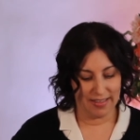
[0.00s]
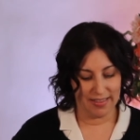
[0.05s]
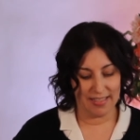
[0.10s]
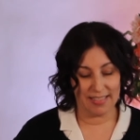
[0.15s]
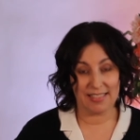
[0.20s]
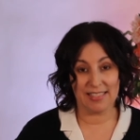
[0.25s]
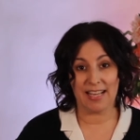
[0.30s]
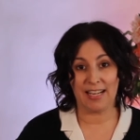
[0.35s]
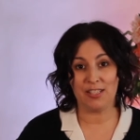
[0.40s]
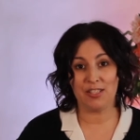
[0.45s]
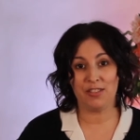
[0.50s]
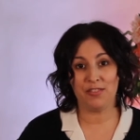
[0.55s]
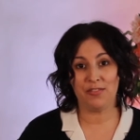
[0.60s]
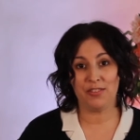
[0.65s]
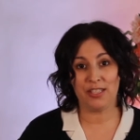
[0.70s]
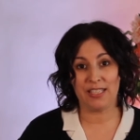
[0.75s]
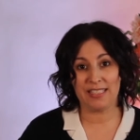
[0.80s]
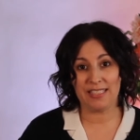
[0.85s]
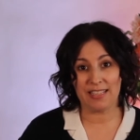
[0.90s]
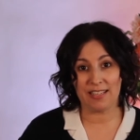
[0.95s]
The Centre
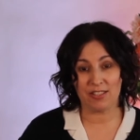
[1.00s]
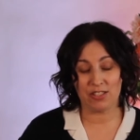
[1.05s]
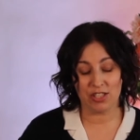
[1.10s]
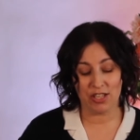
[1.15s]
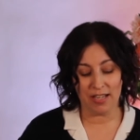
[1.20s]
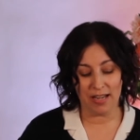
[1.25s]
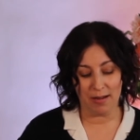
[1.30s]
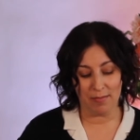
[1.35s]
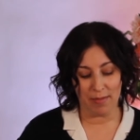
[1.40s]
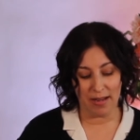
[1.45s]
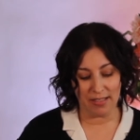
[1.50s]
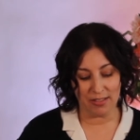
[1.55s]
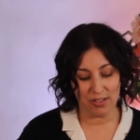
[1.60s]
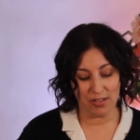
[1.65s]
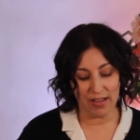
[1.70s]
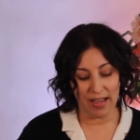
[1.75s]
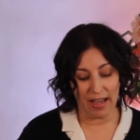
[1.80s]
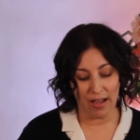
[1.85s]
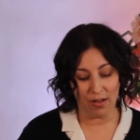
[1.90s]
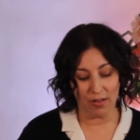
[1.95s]
for Addiction and
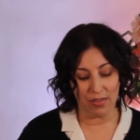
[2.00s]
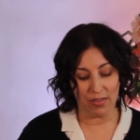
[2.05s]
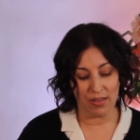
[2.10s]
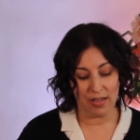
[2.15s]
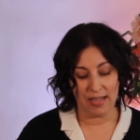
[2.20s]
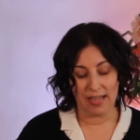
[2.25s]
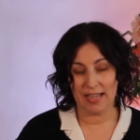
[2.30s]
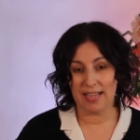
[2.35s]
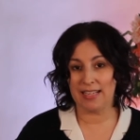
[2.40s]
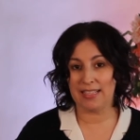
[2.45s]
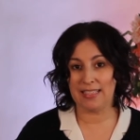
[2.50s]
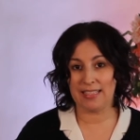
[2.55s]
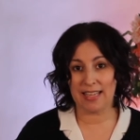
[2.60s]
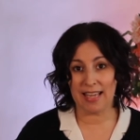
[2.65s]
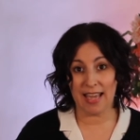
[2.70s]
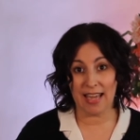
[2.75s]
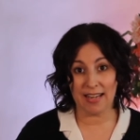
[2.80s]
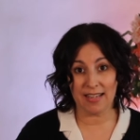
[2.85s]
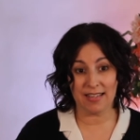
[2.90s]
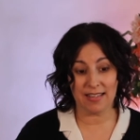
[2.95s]
Mental Health is
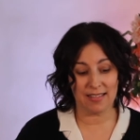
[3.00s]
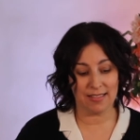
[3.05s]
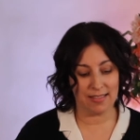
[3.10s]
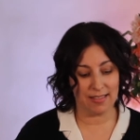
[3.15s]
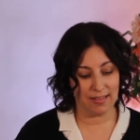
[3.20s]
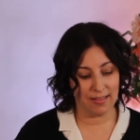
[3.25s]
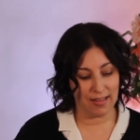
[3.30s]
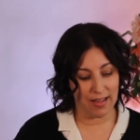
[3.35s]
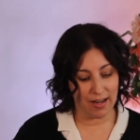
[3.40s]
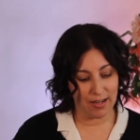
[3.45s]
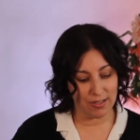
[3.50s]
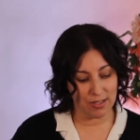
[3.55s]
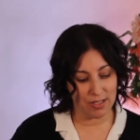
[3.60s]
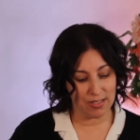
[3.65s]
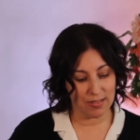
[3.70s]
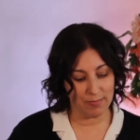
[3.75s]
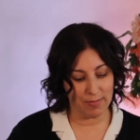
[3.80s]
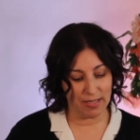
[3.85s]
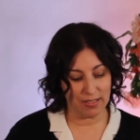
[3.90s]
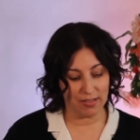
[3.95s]
Canada's
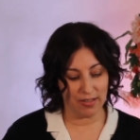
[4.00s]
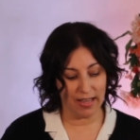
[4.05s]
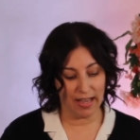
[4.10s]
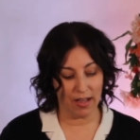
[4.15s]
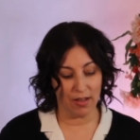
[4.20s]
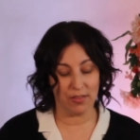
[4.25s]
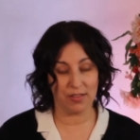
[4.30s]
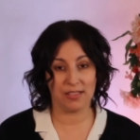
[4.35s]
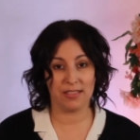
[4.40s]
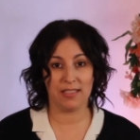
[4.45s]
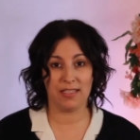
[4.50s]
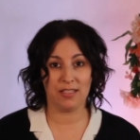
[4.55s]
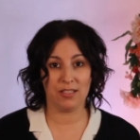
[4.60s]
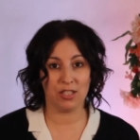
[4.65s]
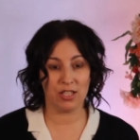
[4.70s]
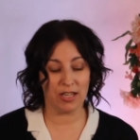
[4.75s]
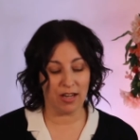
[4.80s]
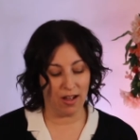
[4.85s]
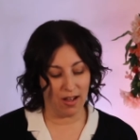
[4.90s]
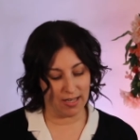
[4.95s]
largest mental health
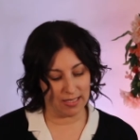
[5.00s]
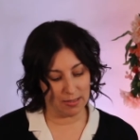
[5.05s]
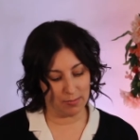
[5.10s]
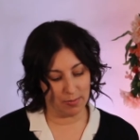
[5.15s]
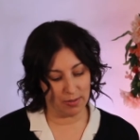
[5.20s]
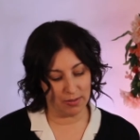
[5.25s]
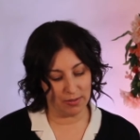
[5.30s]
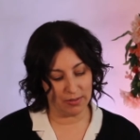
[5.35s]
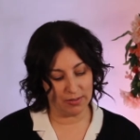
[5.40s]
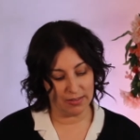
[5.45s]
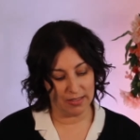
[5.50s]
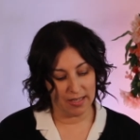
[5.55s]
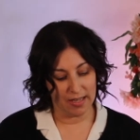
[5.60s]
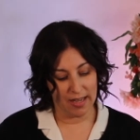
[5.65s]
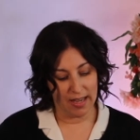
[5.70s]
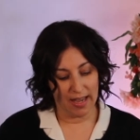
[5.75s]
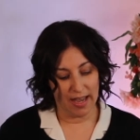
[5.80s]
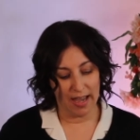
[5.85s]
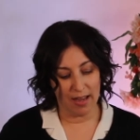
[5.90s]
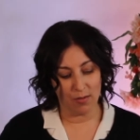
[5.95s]
teaching hospital
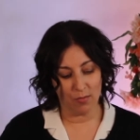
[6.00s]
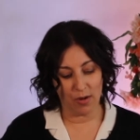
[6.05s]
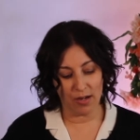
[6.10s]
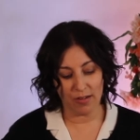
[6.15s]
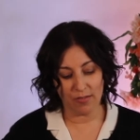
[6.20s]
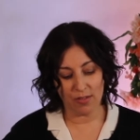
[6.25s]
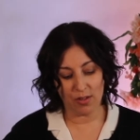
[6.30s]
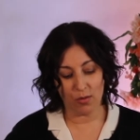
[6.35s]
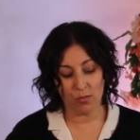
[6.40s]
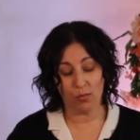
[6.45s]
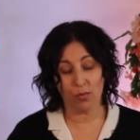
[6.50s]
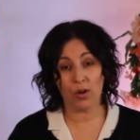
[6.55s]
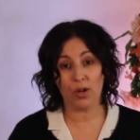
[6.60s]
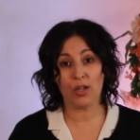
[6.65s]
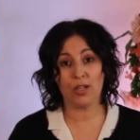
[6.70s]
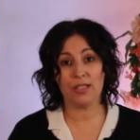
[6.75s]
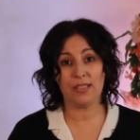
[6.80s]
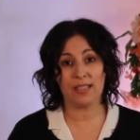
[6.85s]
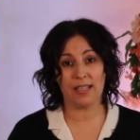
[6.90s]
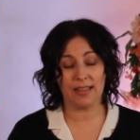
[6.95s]
and one of the
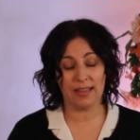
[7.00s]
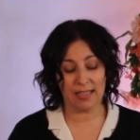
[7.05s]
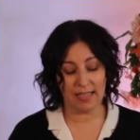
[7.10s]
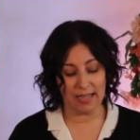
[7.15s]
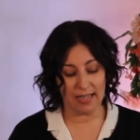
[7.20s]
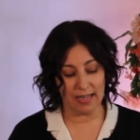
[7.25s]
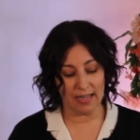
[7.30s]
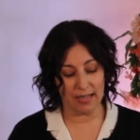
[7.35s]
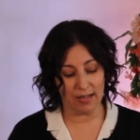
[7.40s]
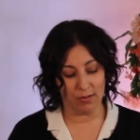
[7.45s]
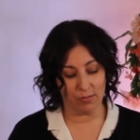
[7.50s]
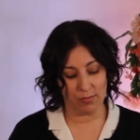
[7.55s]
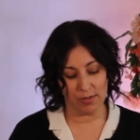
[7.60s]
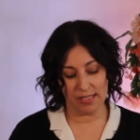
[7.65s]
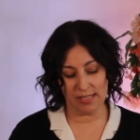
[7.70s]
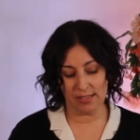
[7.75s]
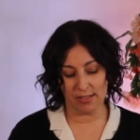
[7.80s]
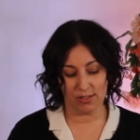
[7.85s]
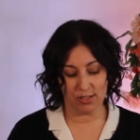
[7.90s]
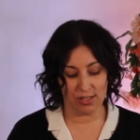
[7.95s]
world's leading
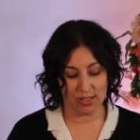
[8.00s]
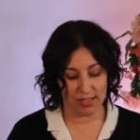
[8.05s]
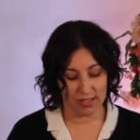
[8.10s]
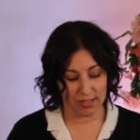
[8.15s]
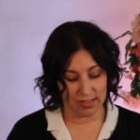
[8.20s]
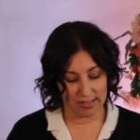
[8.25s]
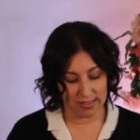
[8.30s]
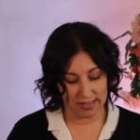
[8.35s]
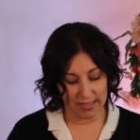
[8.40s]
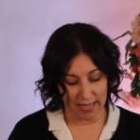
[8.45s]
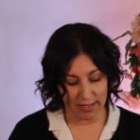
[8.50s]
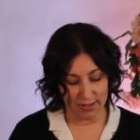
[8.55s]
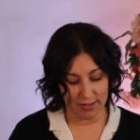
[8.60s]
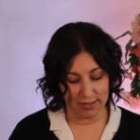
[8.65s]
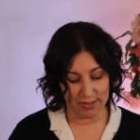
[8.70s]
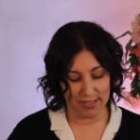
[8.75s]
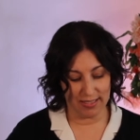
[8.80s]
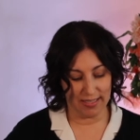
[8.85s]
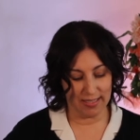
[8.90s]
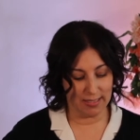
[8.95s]
research
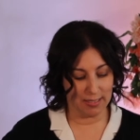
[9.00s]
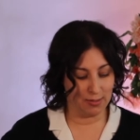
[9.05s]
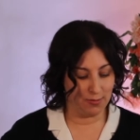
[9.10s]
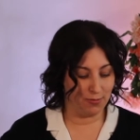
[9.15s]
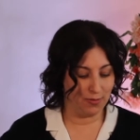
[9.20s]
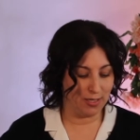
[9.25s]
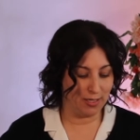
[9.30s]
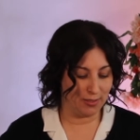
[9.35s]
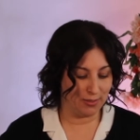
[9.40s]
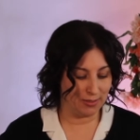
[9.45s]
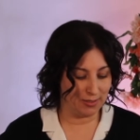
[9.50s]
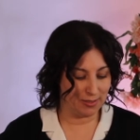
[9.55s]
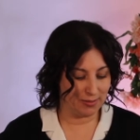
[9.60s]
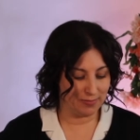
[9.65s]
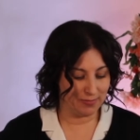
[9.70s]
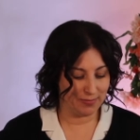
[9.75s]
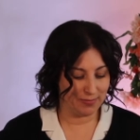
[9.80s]
centres in its field.